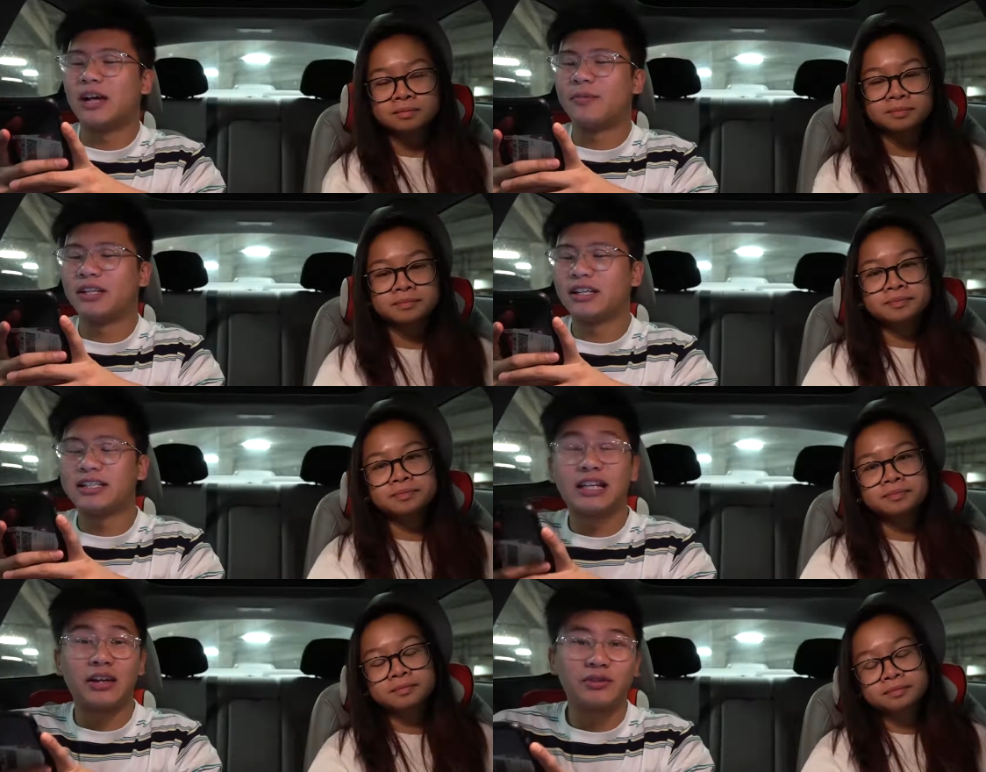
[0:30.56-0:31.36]
Speaker 1: Lemon
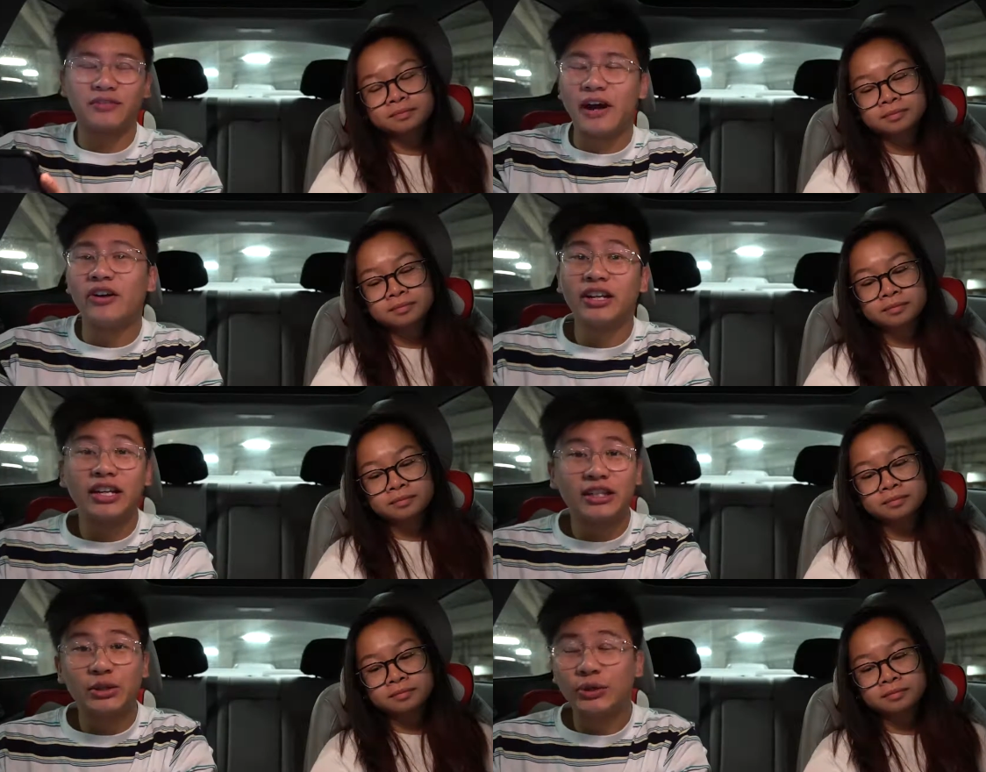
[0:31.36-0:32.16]
is that it was founded
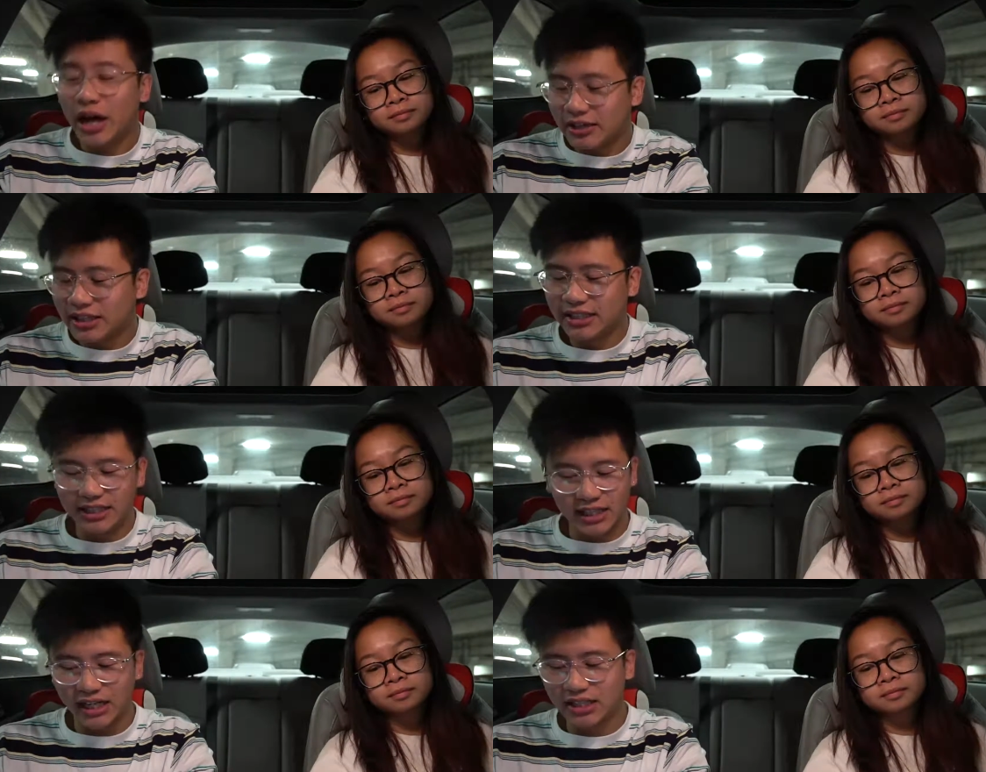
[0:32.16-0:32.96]
in
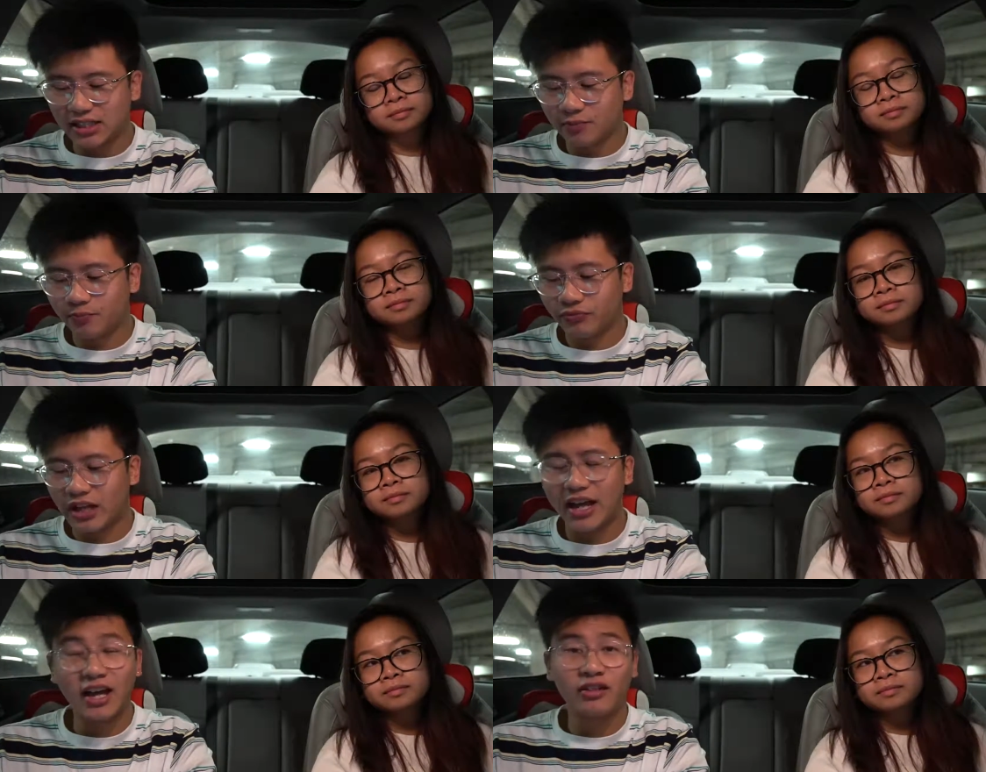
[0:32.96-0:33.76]
2006
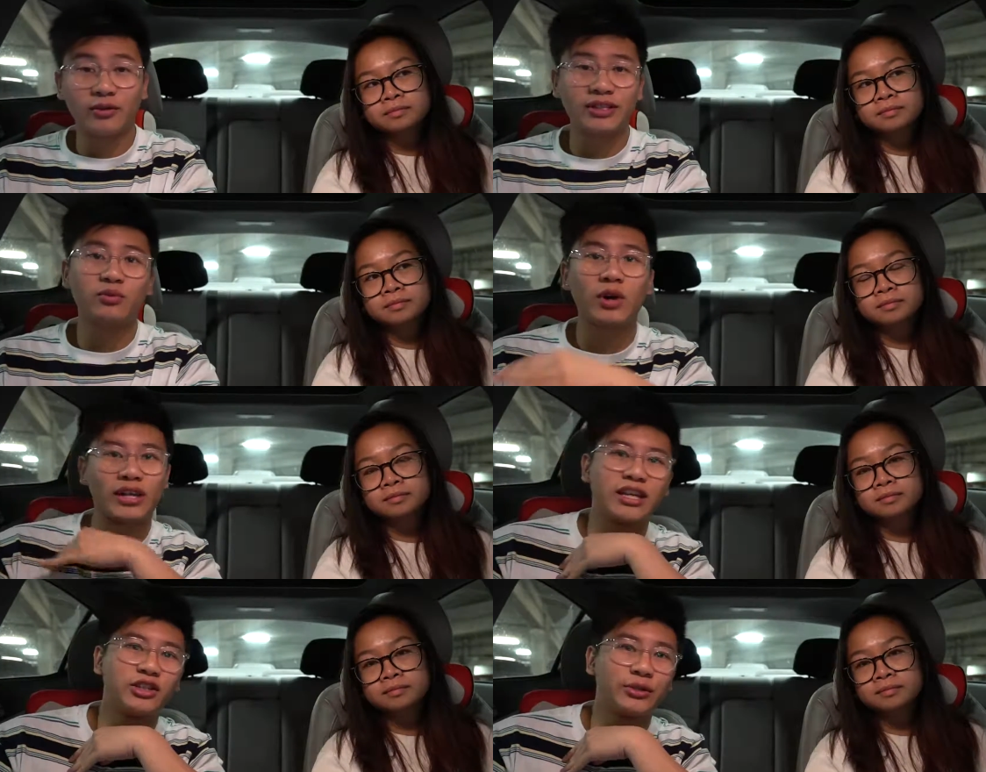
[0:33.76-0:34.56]
and the reason why
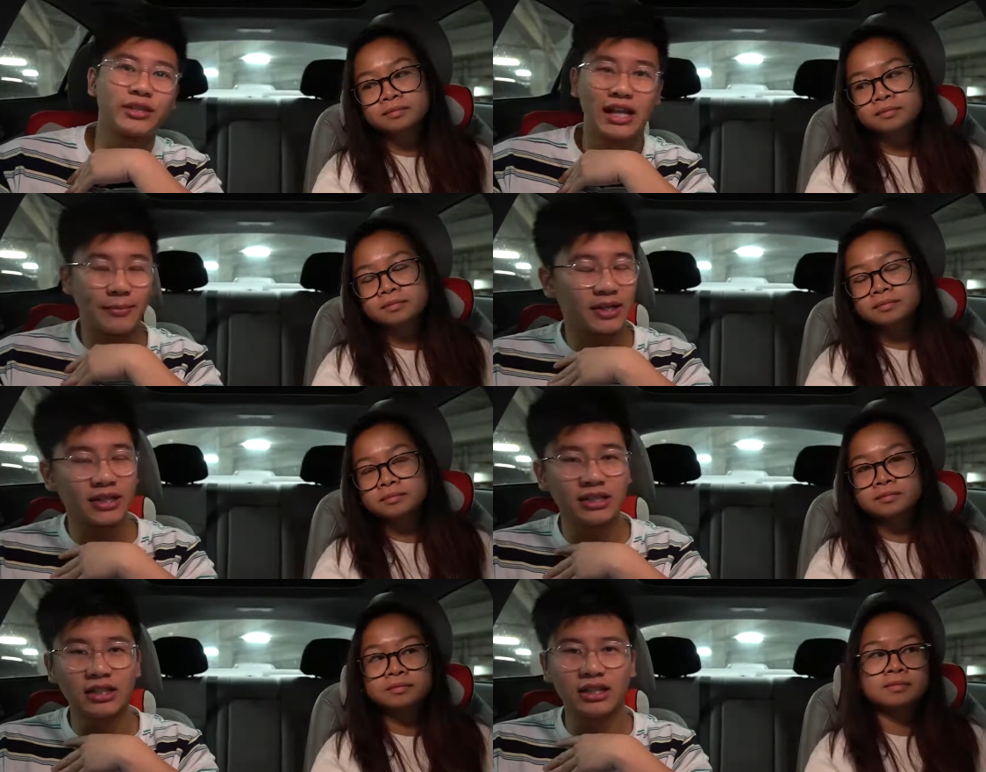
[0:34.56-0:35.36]
they chose
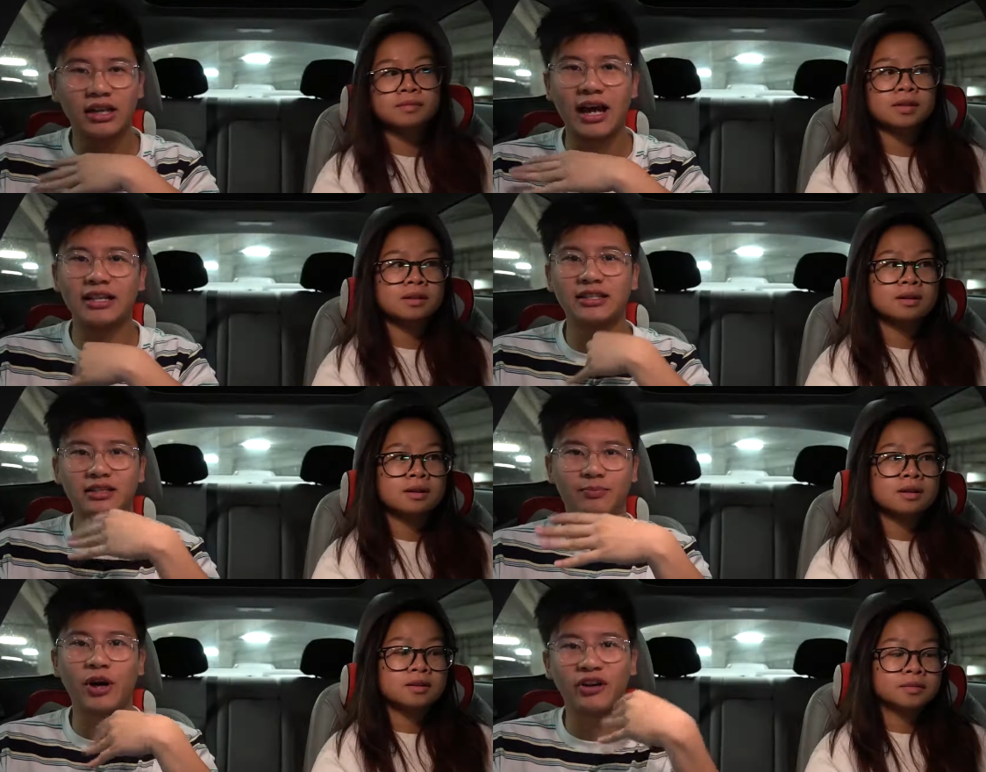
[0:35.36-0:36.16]
lemon
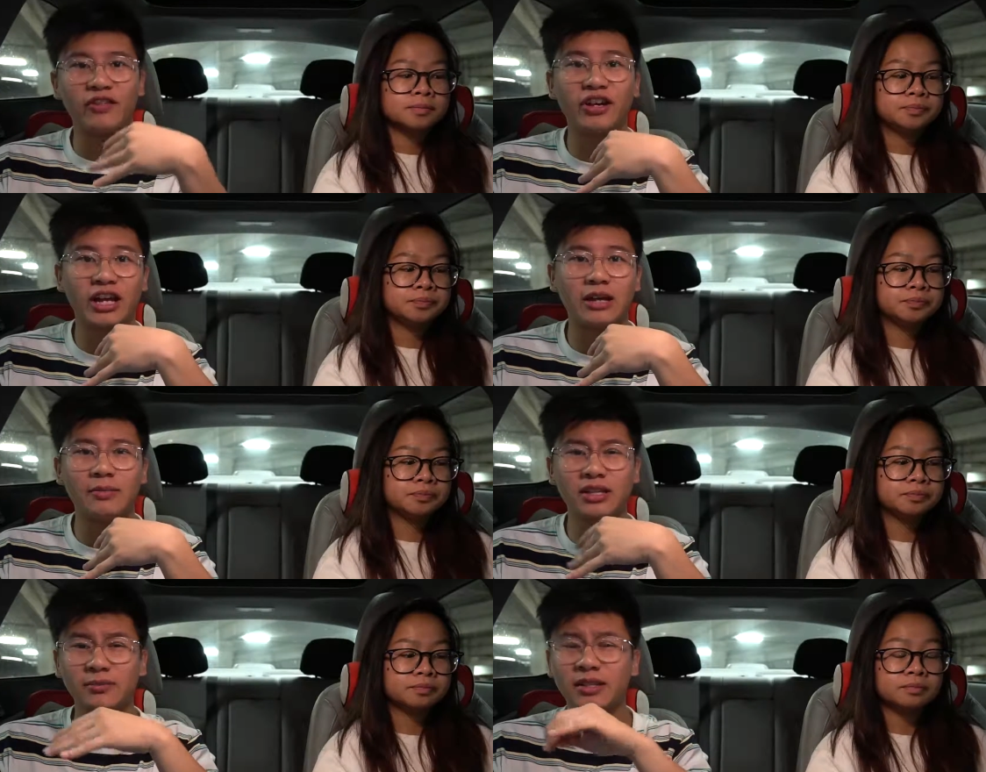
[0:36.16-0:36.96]
as part of their
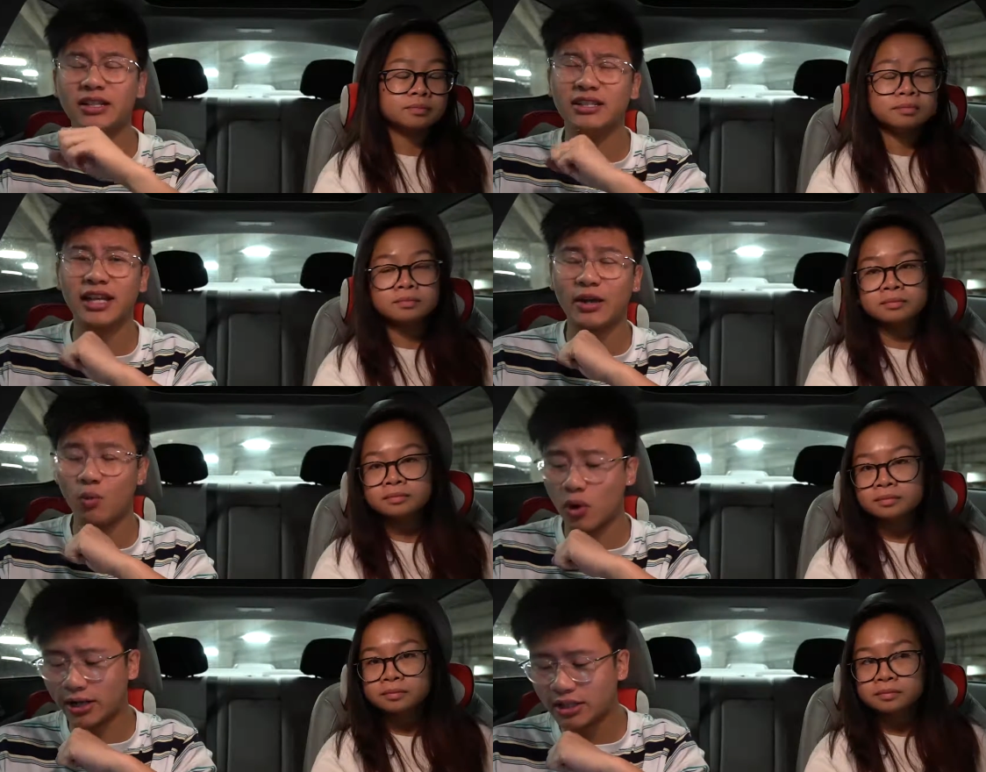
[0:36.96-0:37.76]
name is because they
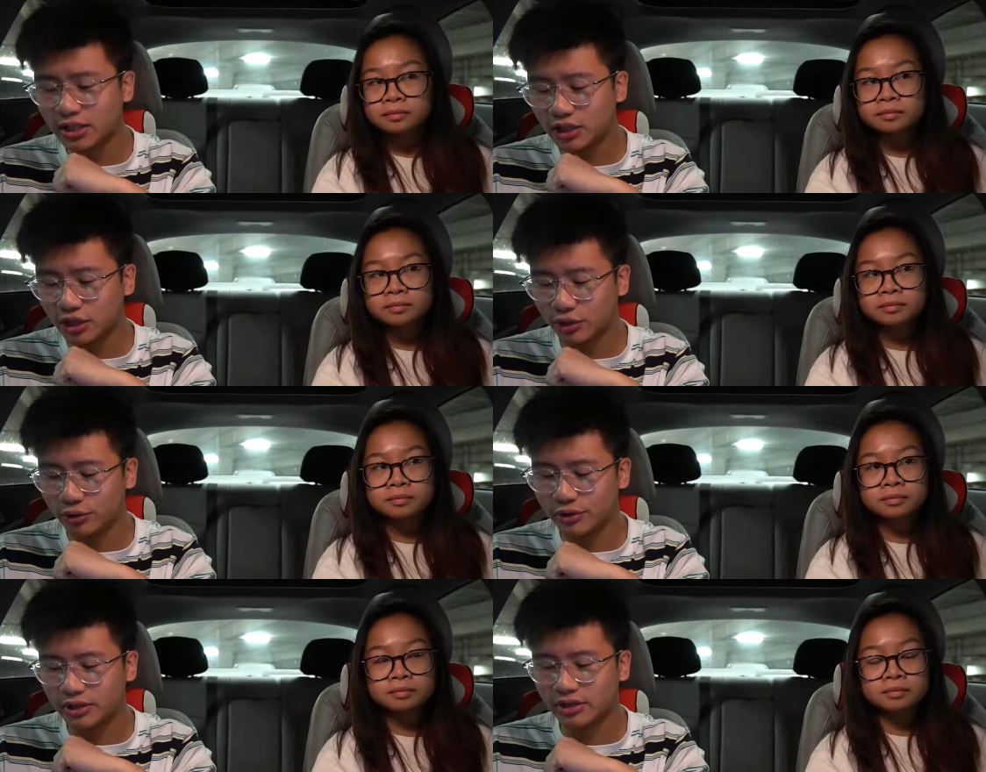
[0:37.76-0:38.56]
wanted to
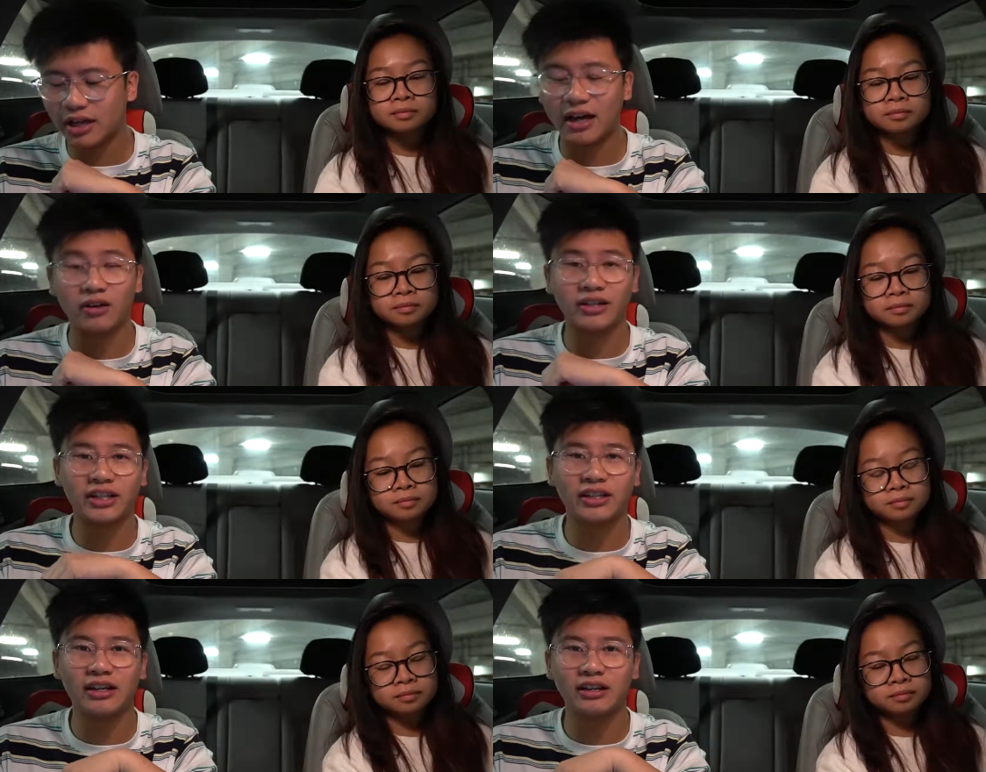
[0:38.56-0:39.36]
choose the
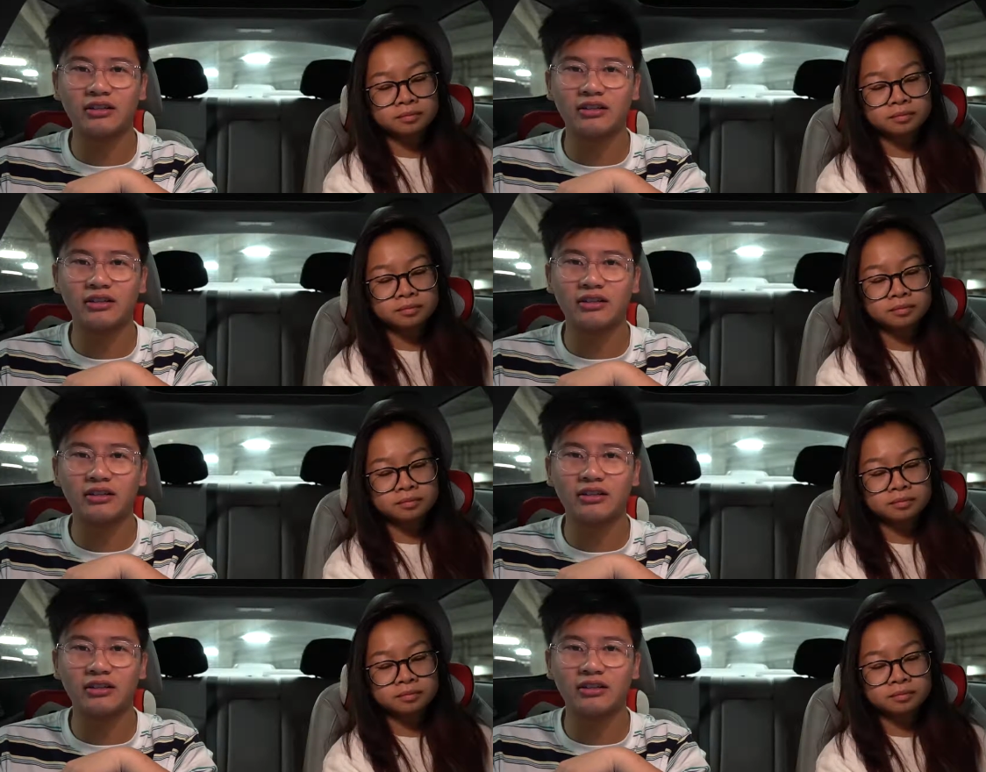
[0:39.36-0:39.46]
healthy